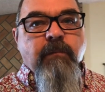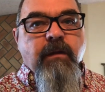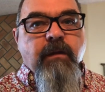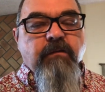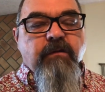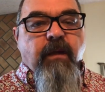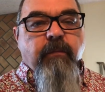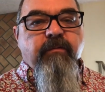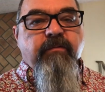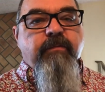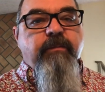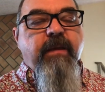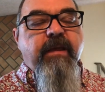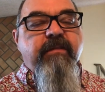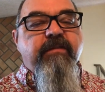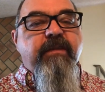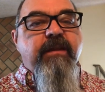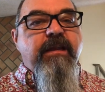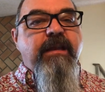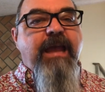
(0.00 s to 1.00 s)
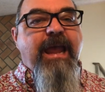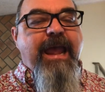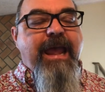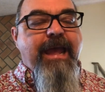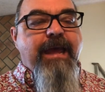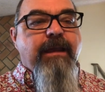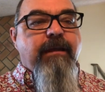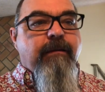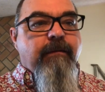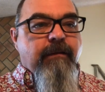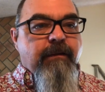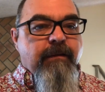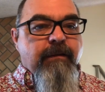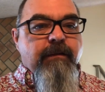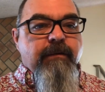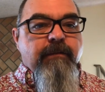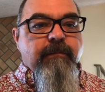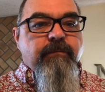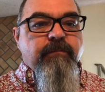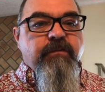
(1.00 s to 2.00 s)
double spacing and
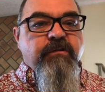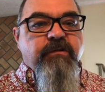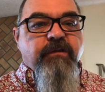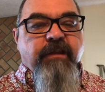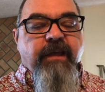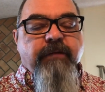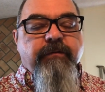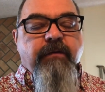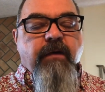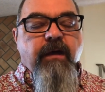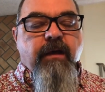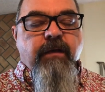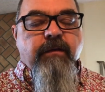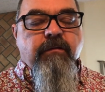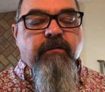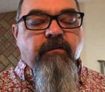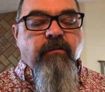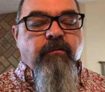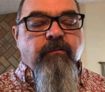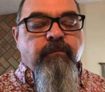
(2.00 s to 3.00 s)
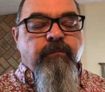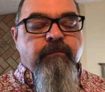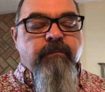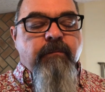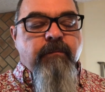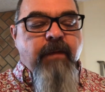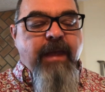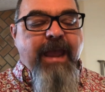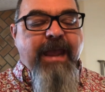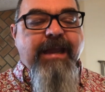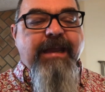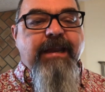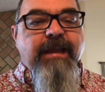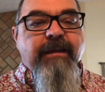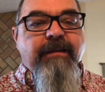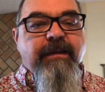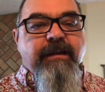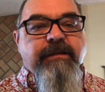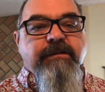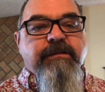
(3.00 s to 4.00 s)
left uh, your hanging
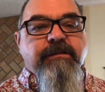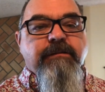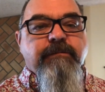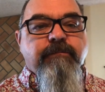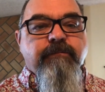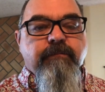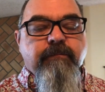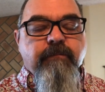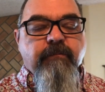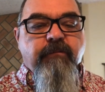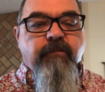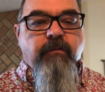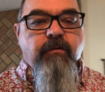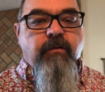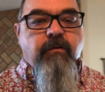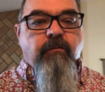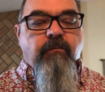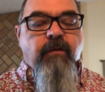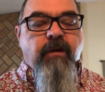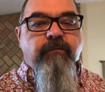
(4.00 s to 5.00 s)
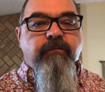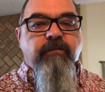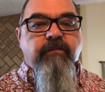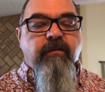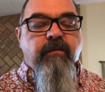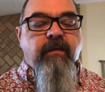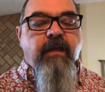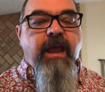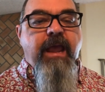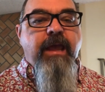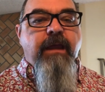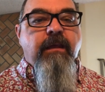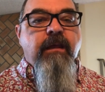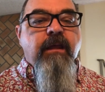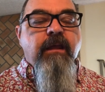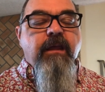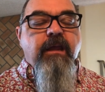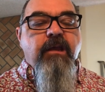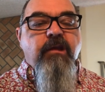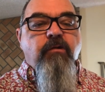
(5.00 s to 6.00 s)
indents for your references. And
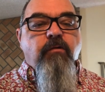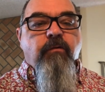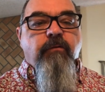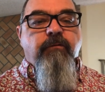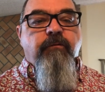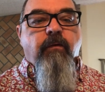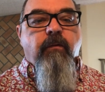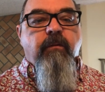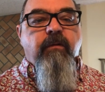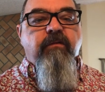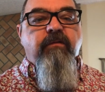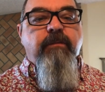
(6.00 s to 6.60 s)
in your informative